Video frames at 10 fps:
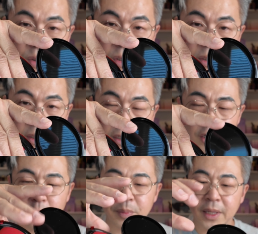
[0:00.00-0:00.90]
a
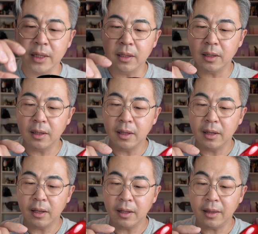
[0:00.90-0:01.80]
little bit,
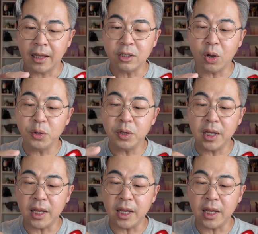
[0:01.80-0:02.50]
that's all you